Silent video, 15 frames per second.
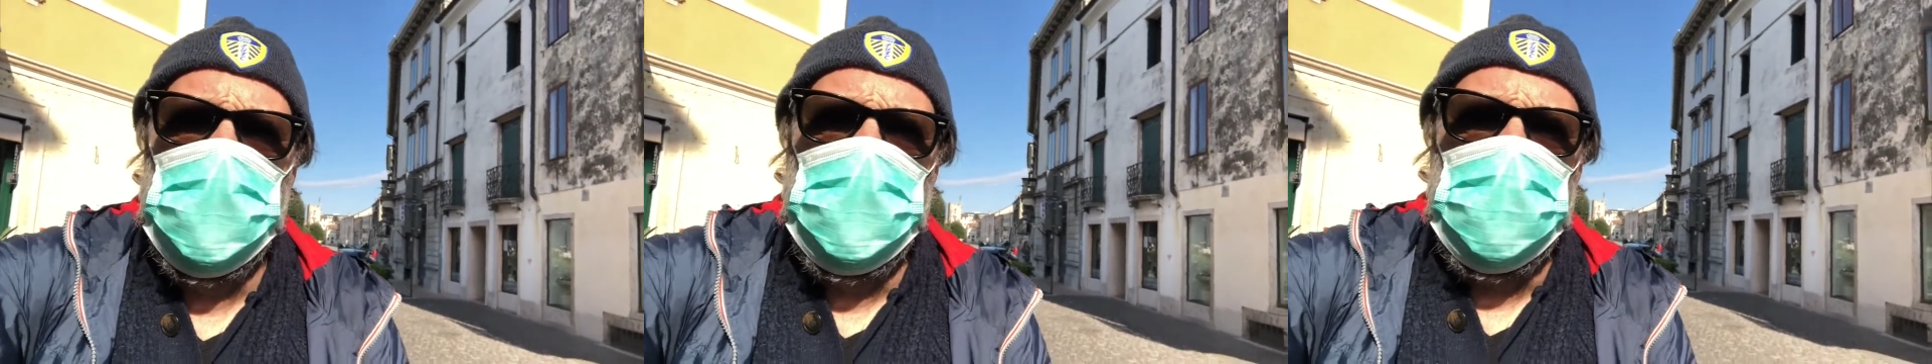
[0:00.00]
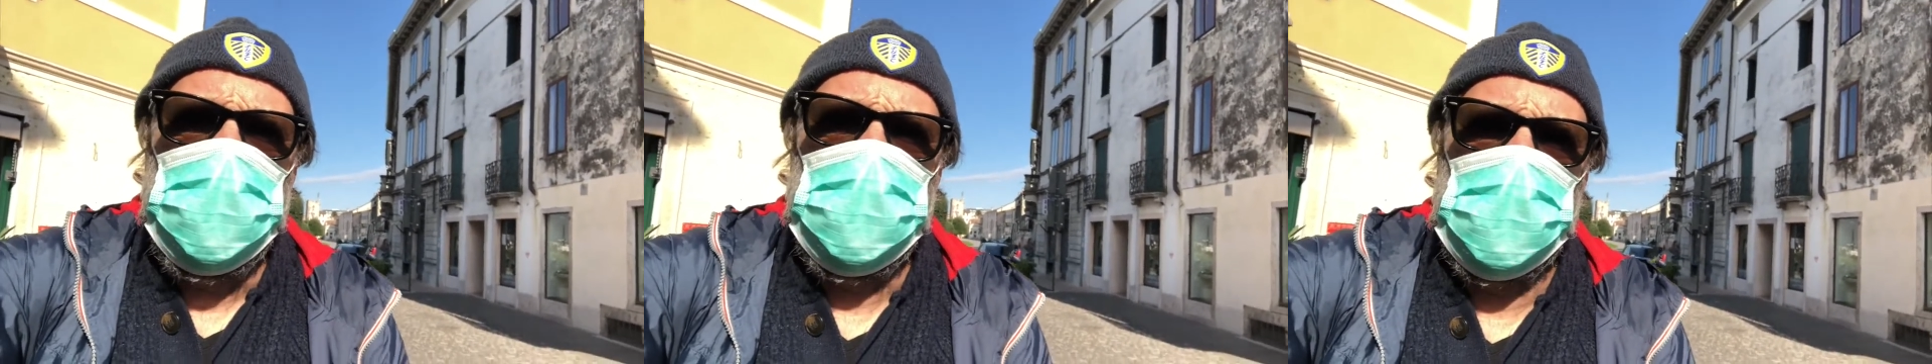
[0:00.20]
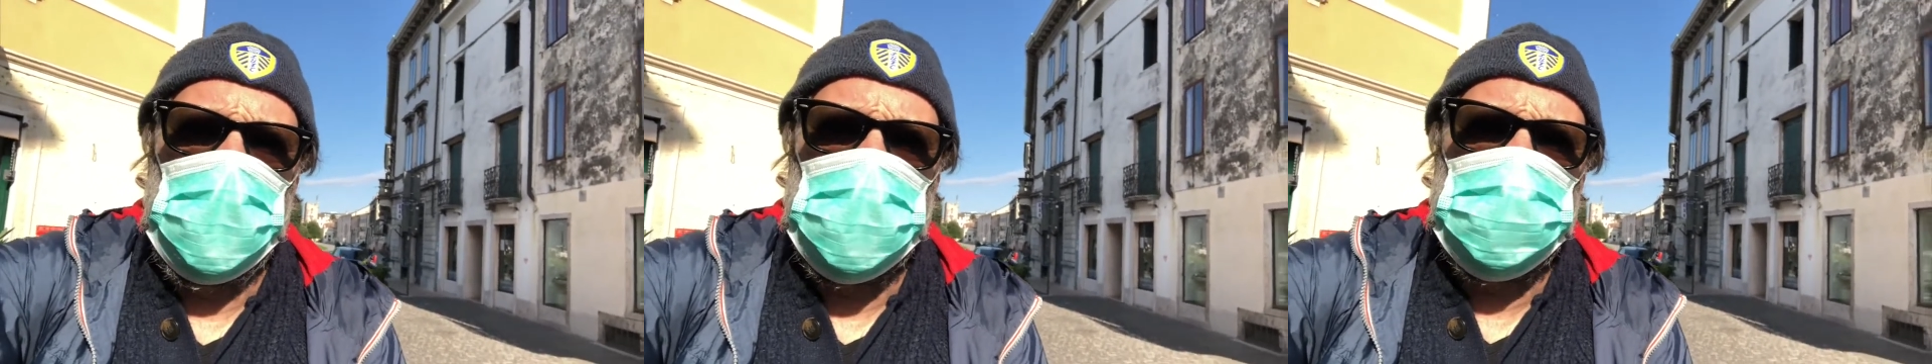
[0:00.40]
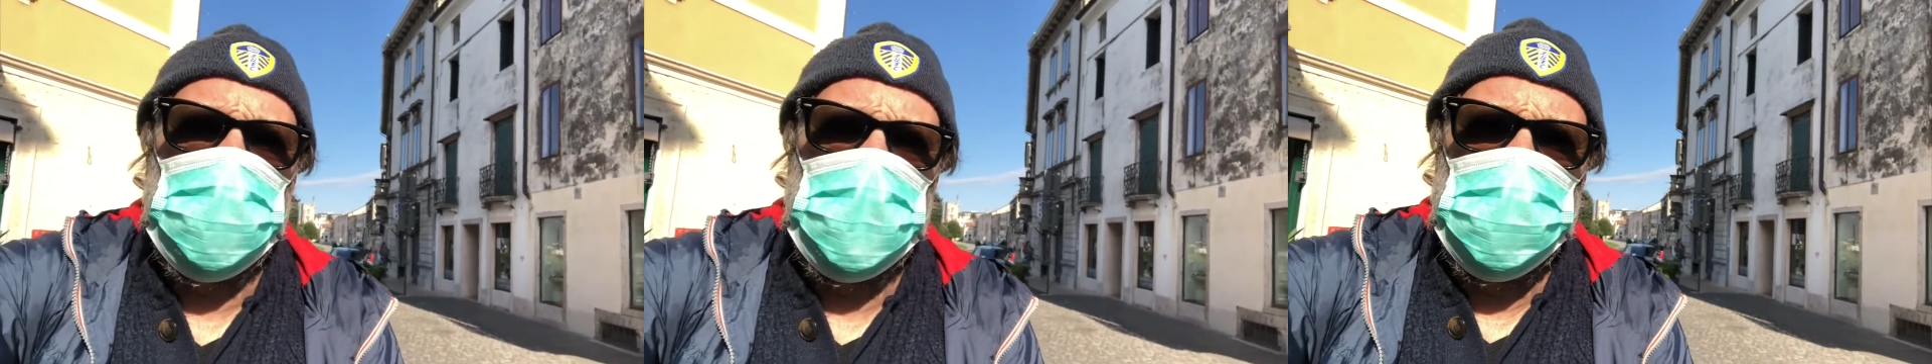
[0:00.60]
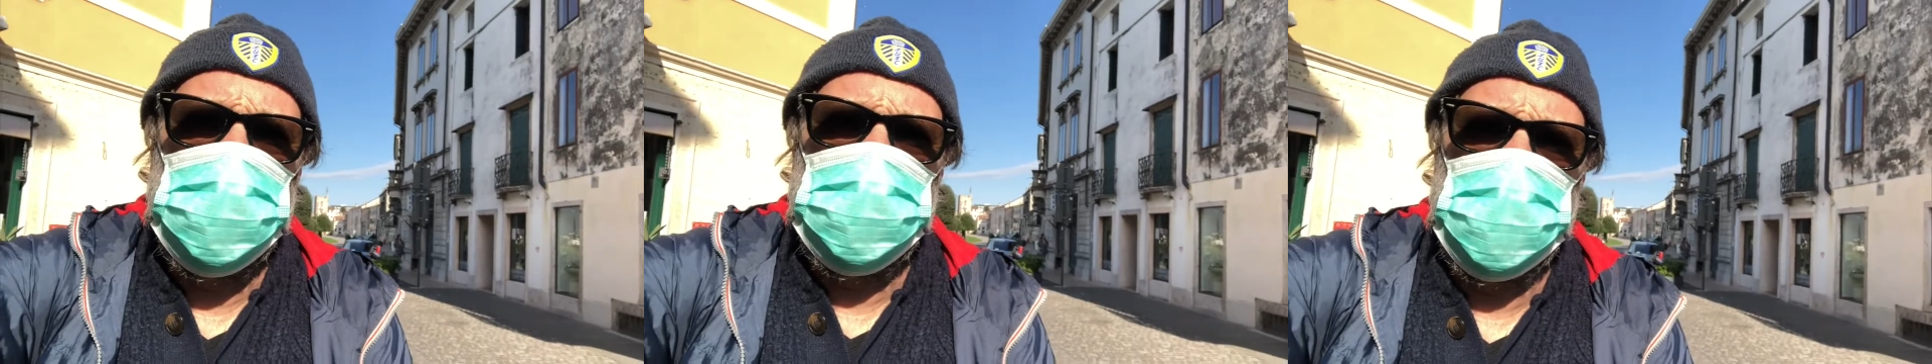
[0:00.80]
in
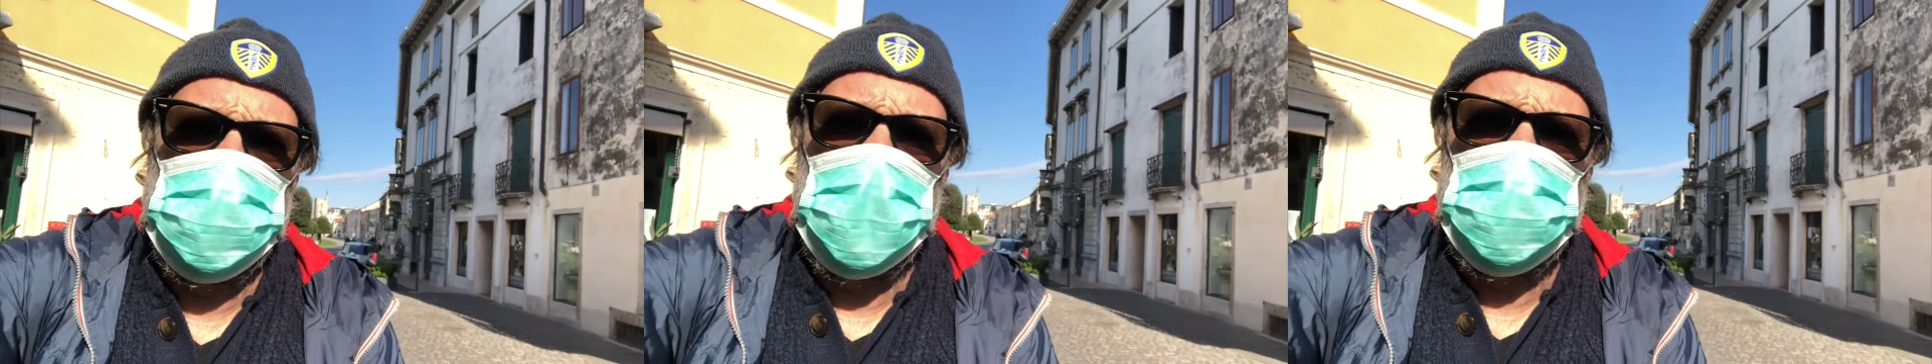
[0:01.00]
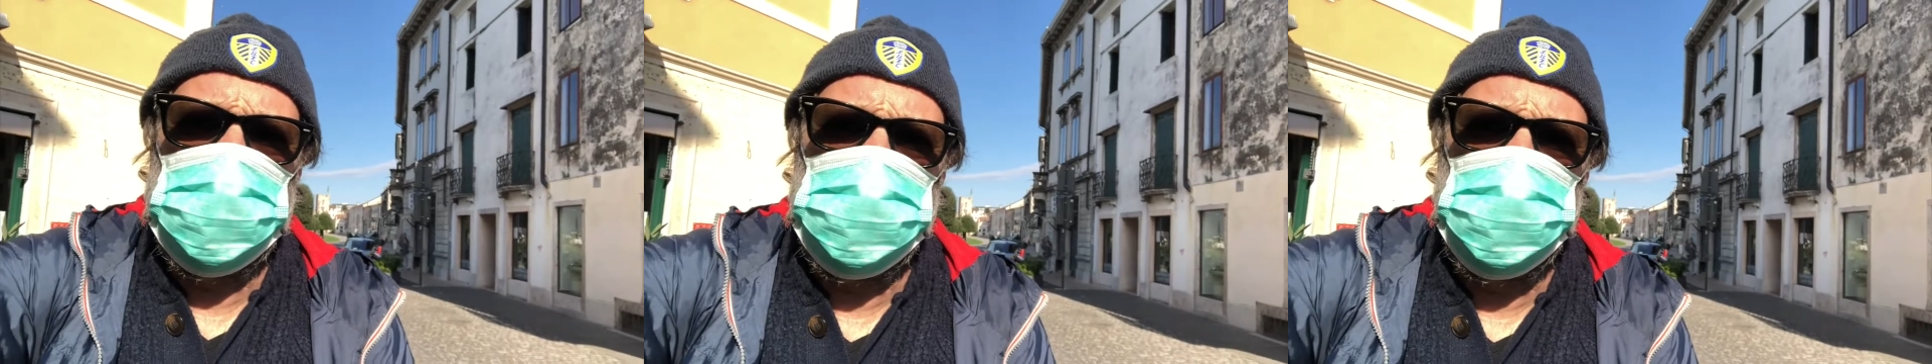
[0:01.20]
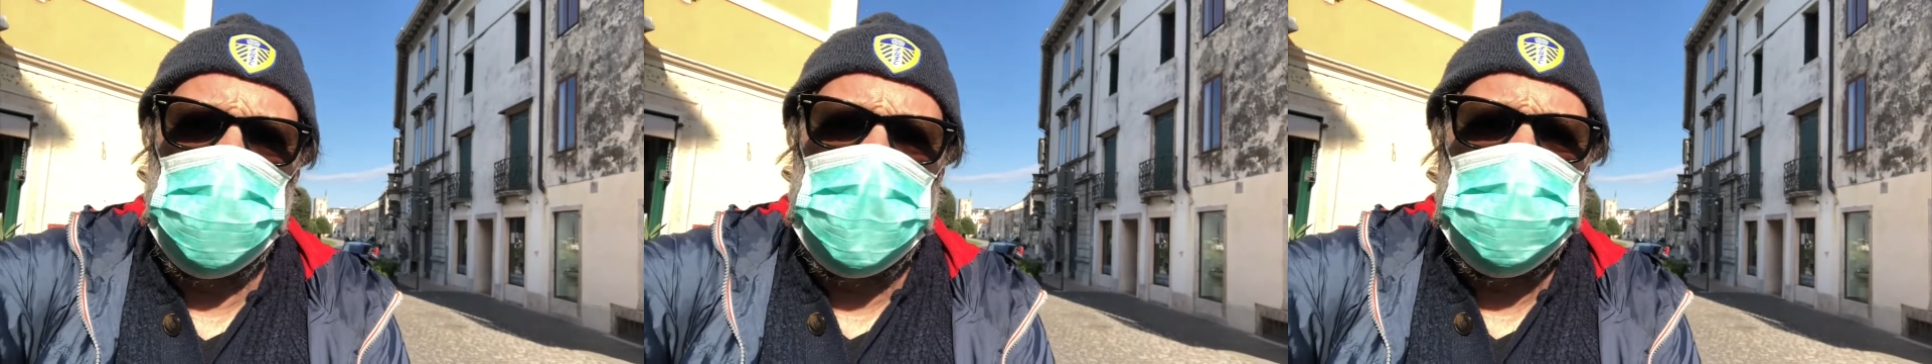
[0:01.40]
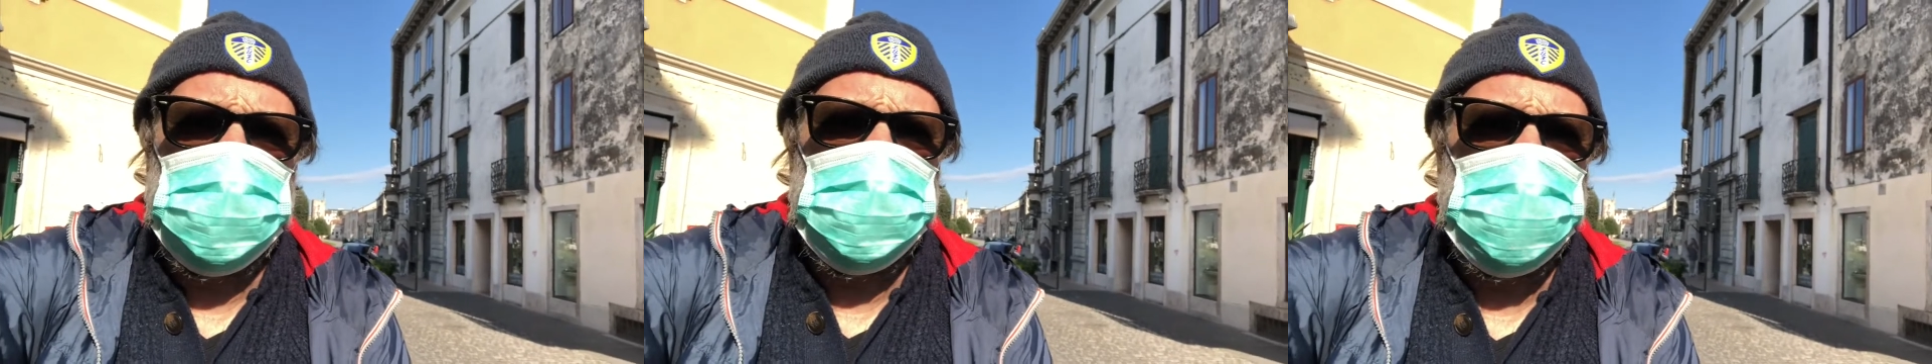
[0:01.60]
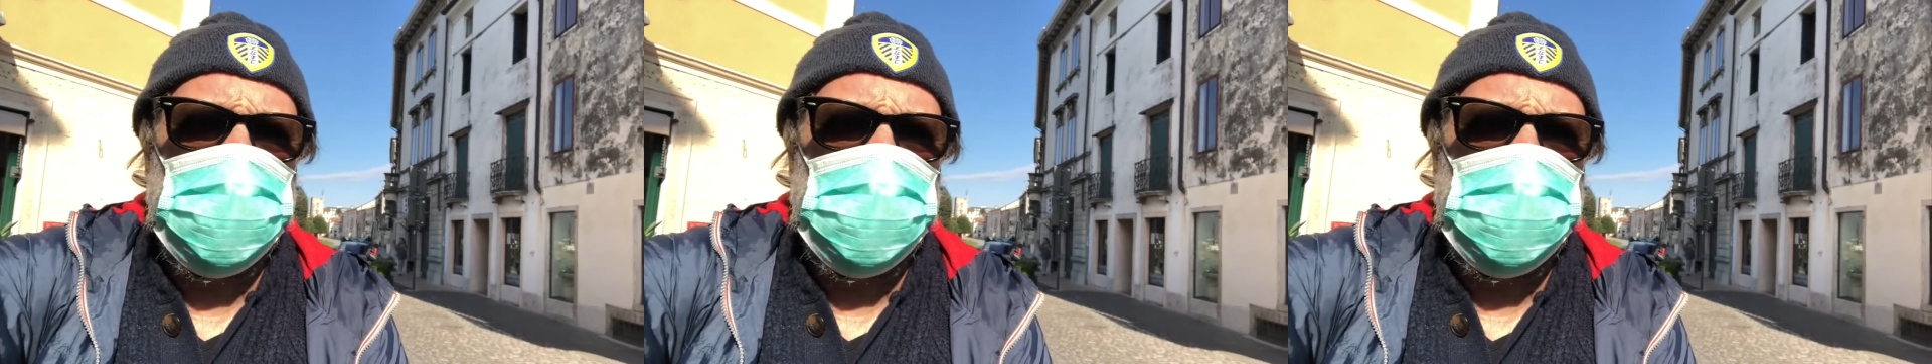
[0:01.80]
lockdown for another 2 weeks